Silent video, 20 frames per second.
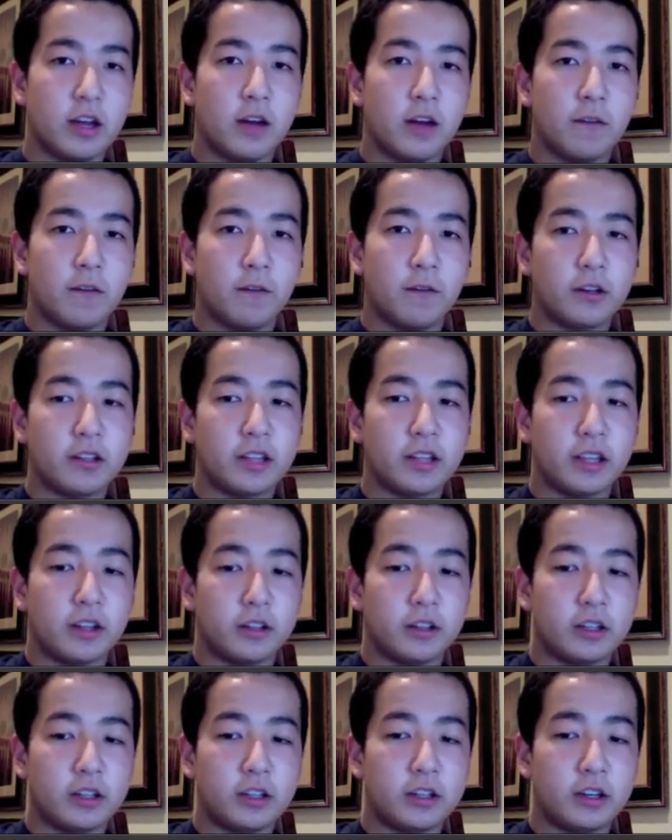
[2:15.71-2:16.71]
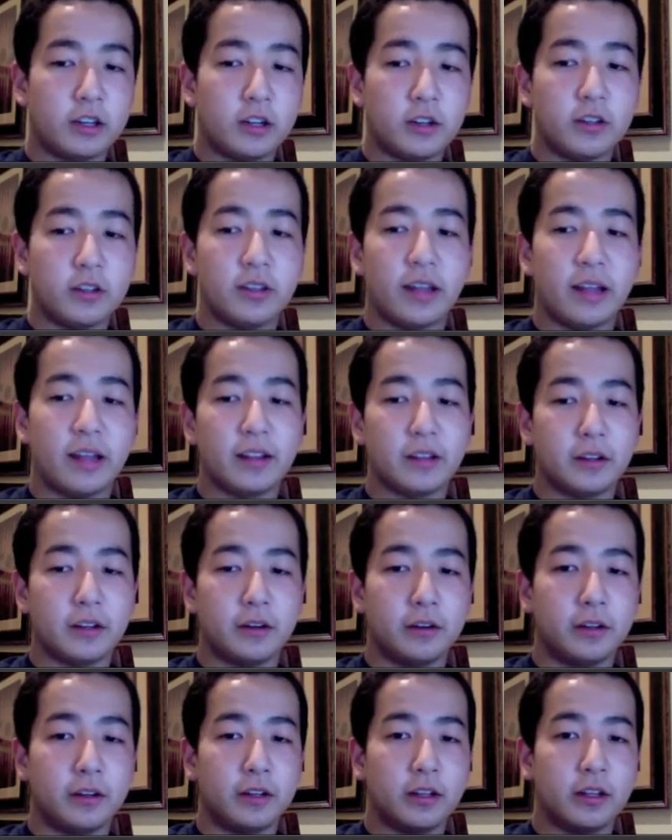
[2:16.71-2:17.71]
First thing you'll need to do is download
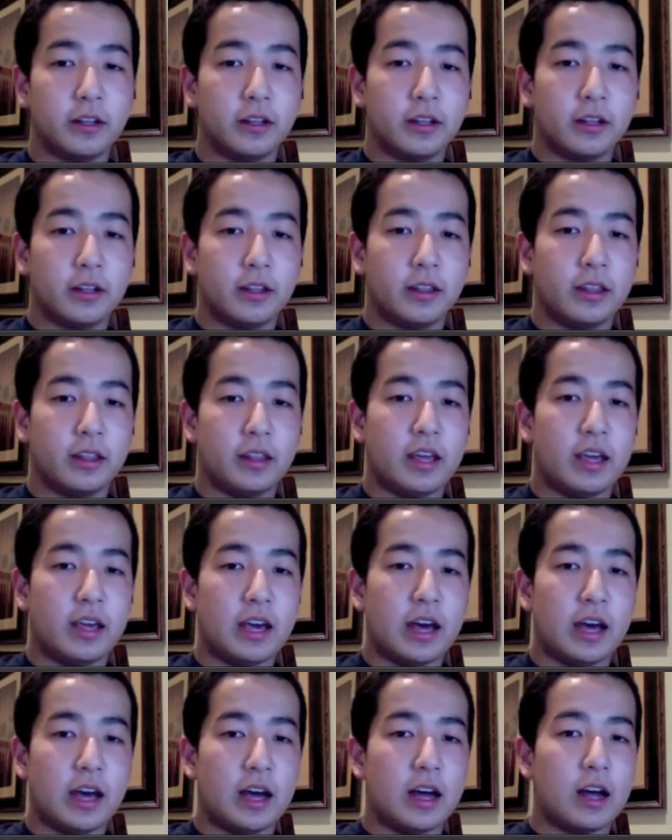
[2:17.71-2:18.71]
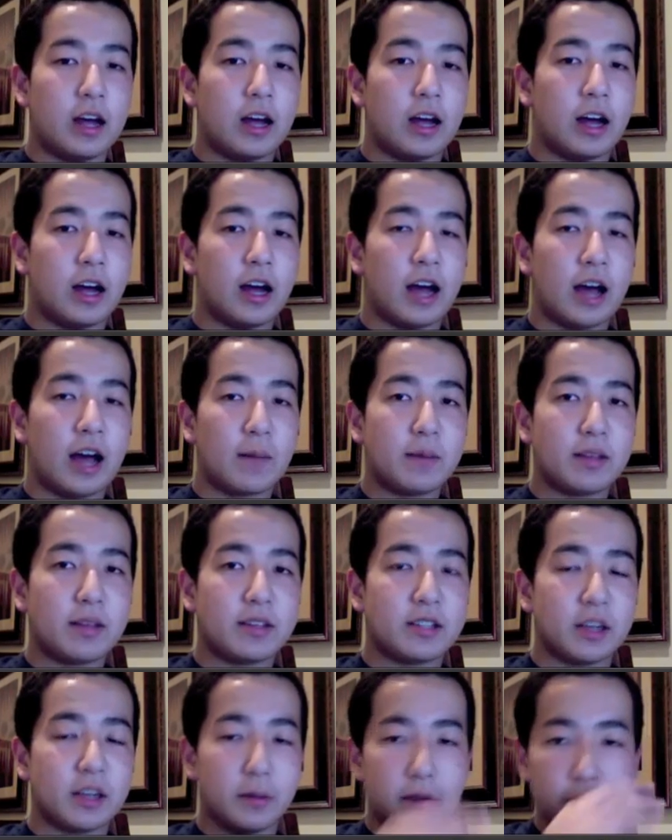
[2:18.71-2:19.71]
the uh, I P S
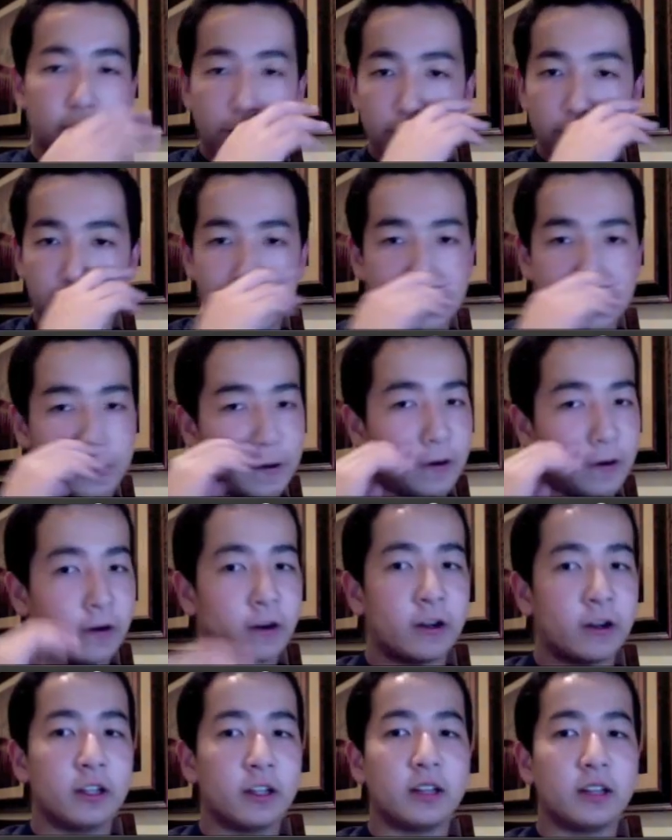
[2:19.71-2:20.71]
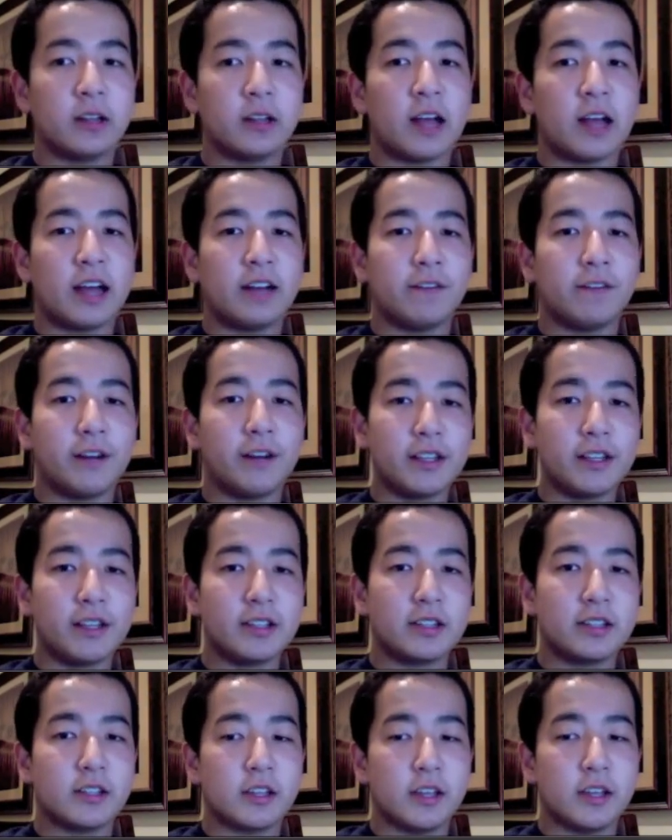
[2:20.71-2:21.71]
W for your iDevice,
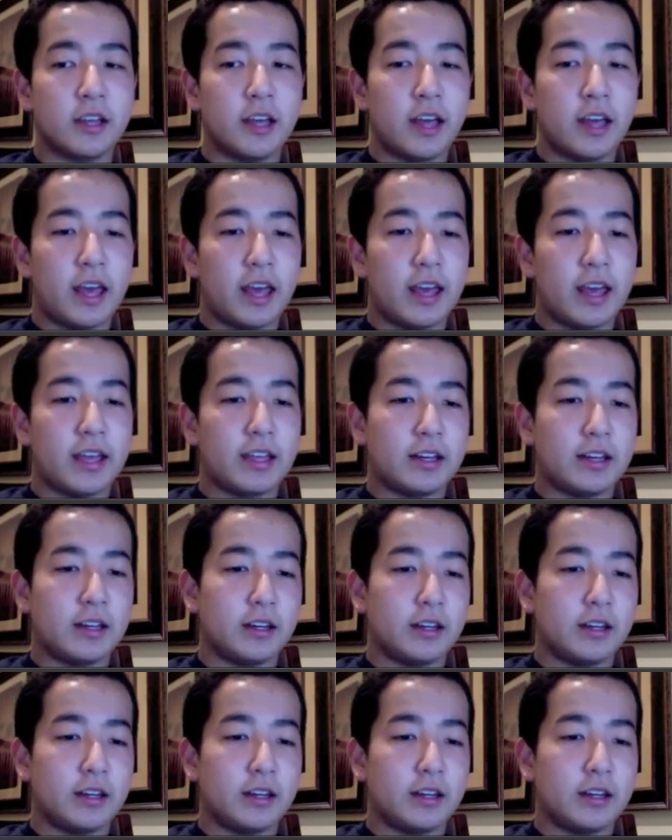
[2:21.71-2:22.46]
and